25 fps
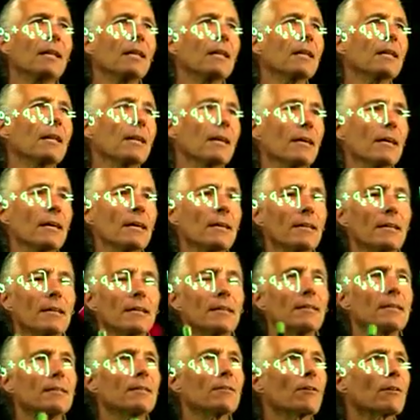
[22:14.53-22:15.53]

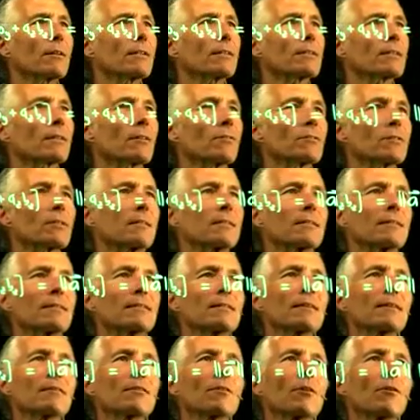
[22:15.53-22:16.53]
And notice it goes to
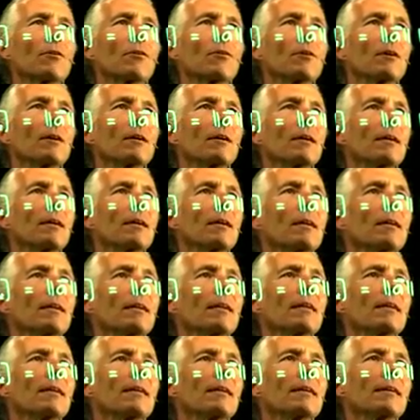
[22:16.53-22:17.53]
0,
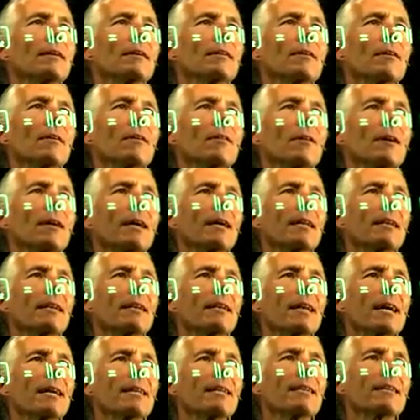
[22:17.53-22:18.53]
at
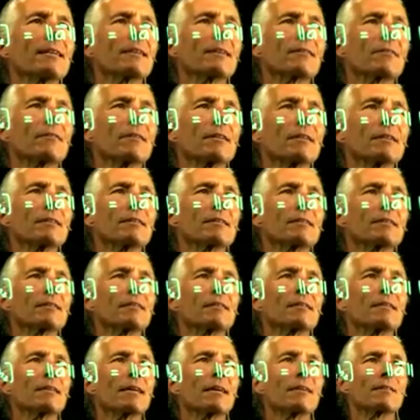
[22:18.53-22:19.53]
90 degrees
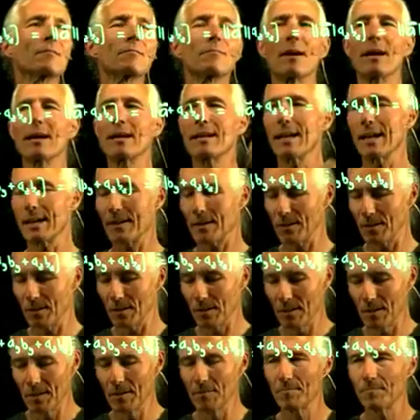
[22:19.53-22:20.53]
at a right
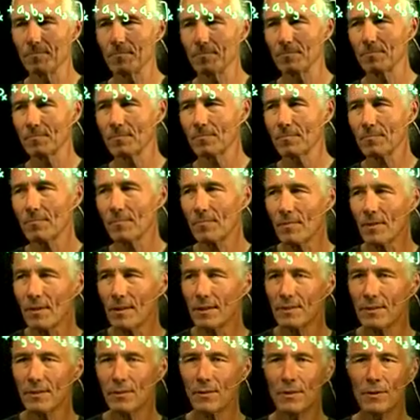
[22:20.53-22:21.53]
angle.
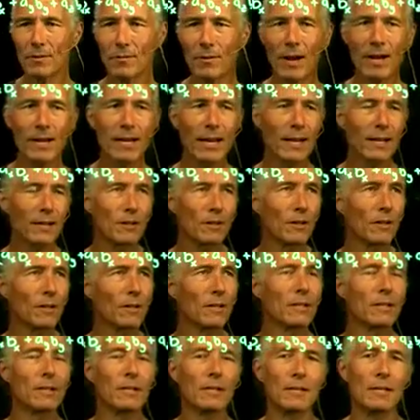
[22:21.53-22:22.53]
So at a right
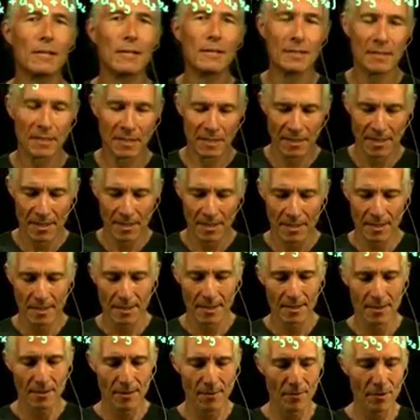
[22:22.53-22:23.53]
angle,
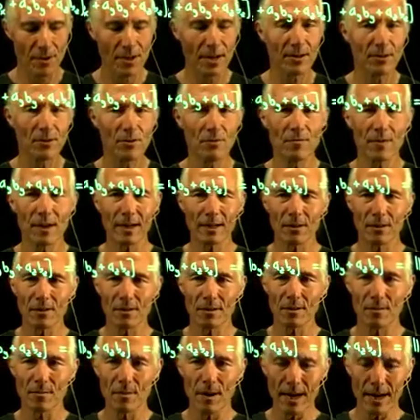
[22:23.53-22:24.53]
so if you take two vectors
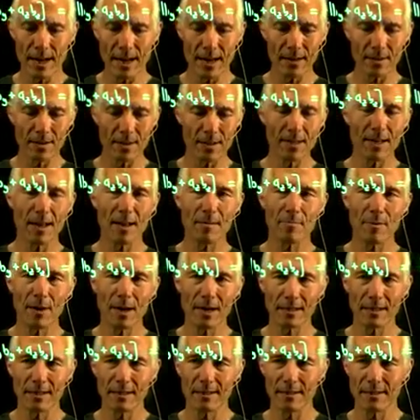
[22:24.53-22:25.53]
at a right angle, the dot
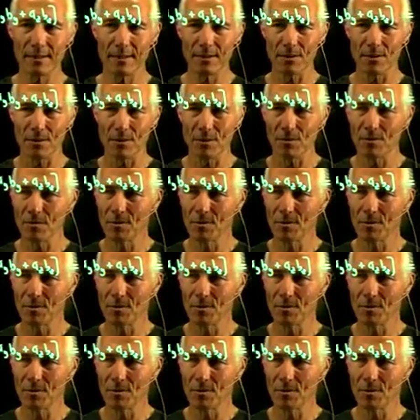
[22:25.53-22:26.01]
product is 0.